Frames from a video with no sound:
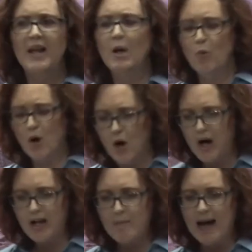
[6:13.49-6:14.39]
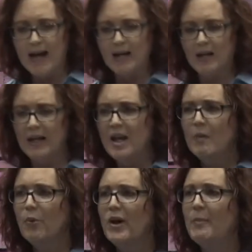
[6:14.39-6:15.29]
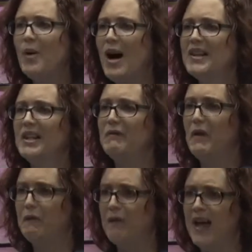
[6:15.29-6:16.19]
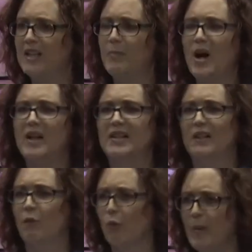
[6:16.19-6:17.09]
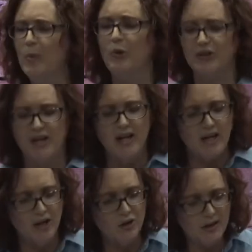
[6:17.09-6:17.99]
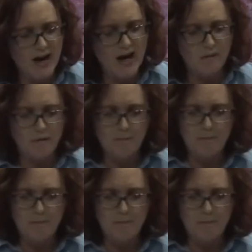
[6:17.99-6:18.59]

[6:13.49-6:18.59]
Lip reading: It will automatically bring positive effects, positive ripples in your life.